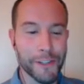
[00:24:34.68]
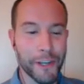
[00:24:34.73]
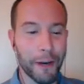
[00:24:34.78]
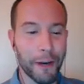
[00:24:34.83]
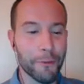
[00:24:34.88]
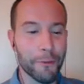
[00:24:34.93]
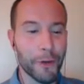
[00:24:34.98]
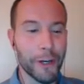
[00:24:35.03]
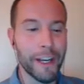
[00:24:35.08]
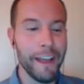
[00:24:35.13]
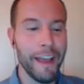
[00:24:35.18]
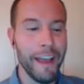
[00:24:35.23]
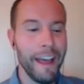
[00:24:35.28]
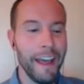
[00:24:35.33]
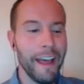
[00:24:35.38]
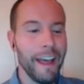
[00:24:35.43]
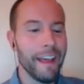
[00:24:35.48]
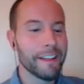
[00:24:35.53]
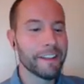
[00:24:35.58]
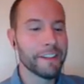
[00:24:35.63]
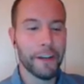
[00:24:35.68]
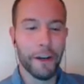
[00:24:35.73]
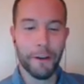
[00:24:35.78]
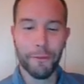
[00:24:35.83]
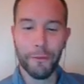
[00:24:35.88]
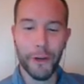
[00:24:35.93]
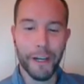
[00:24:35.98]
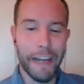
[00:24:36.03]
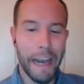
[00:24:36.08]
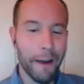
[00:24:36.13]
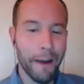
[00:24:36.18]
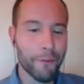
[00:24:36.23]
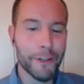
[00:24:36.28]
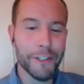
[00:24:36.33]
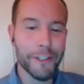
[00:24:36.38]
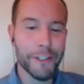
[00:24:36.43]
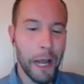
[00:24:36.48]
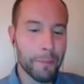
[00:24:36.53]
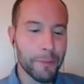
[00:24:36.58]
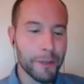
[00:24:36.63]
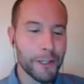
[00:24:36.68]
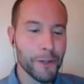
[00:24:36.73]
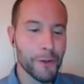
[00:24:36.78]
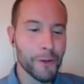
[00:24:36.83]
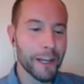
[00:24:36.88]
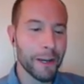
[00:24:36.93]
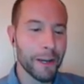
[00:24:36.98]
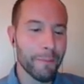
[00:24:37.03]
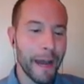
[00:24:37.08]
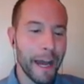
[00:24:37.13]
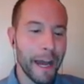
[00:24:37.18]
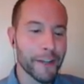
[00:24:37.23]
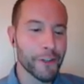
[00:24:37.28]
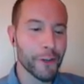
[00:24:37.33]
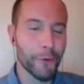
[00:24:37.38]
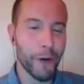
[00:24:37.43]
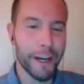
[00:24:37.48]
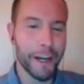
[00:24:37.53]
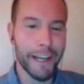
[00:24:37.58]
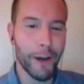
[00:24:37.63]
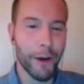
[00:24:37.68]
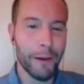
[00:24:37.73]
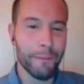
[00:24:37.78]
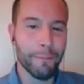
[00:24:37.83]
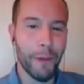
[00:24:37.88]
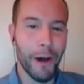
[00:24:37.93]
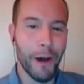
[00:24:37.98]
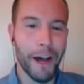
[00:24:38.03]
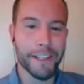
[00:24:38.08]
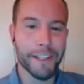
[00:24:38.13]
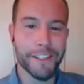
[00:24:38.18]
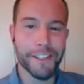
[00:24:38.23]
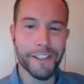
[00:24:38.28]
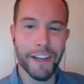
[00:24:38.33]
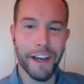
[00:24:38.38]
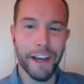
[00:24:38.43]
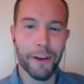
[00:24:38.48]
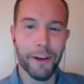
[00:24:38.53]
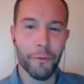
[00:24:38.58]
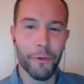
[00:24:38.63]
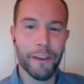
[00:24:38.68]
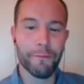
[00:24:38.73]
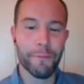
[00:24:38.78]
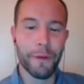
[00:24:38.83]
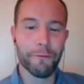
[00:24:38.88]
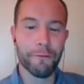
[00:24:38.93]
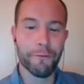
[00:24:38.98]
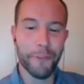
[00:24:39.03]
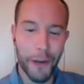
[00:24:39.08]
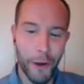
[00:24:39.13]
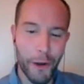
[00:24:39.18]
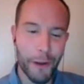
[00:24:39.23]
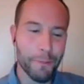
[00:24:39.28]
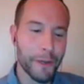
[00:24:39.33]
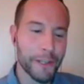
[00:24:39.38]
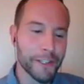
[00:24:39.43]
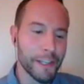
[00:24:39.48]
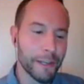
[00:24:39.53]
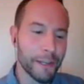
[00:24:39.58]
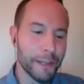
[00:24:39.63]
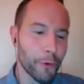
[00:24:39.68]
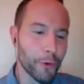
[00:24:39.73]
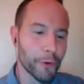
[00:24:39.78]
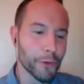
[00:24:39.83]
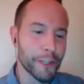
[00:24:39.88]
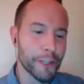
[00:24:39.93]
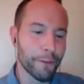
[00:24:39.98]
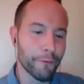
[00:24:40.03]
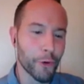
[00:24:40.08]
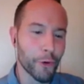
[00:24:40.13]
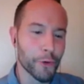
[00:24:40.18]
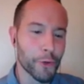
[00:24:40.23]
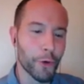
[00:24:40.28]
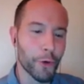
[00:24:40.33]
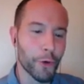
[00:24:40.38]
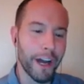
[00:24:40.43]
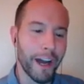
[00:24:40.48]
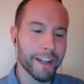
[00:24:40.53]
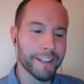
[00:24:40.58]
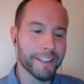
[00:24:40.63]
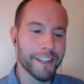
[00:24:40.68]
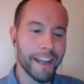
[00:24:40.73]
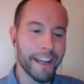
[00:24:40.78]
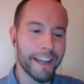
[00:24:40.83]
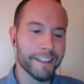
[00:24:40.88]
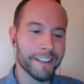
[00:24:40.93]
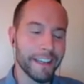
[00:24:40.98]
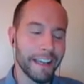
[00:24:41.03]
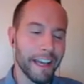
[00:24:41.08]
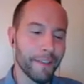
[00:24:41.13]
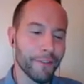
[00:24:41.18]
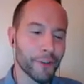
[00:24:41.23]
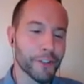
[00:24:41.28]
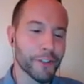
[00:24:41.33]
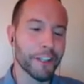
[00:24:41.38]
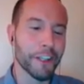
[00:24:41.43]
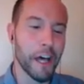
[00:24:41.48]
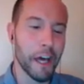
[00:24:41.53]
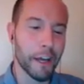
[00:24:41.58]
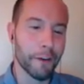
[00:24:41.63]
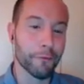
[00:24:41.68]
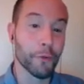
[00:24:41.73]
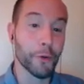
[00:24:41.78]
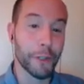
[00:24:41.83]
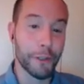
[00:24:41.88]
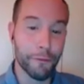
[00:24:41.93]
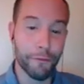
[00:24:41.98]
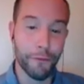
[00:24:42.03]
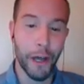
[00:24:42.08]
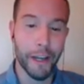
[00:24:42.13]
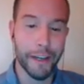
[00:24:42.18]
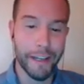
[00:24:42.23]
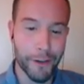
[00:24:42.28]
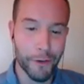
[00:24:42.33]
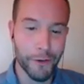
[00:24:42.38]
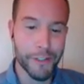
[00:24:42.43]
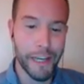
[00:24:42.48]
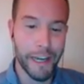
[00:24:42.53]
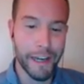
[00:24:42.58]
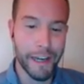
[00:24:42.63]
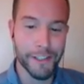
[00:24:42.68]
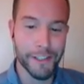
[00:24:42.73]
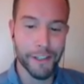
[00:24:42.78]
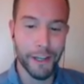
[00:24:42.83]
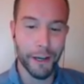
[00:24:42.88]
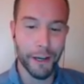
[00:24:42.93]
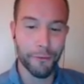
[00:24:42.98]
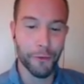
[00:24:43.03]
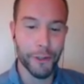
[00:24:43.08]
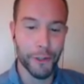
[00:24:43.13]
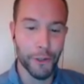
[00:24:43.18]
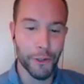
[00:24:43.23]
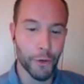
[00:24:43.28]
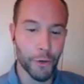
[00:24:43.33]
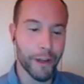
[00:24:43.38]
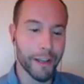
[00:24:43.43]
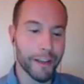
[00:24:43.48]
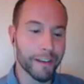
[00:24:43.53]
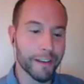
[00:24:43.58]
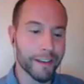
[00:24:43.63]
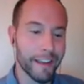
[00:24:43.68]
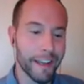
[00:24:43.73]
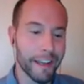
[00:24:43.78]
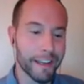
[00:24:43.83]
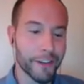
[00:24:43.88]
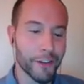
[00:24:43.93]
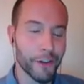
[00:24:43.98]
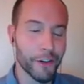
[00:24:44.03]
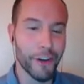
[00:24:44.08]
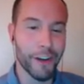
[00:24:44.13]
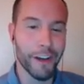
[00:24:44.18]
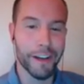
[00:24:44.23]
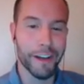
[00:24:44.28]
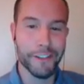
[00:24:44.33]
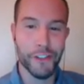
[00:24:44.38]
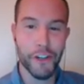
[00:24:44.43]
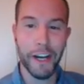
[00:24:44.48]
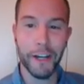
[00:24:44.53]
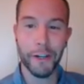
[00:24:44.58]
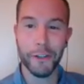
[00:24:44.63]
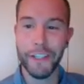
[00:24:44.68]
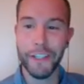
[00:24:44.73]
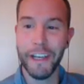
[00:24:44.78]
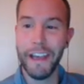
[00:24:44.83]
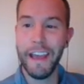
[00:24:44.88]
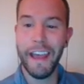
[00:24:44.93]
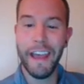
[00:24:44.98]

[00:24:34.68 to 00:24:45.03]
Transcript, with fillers: Discovery, covering every topic you can imagine right now at Mods. Uh, we've been very busy producing virtual content and there's a lot of really fun, entertaining stuff for you and, and your uh, child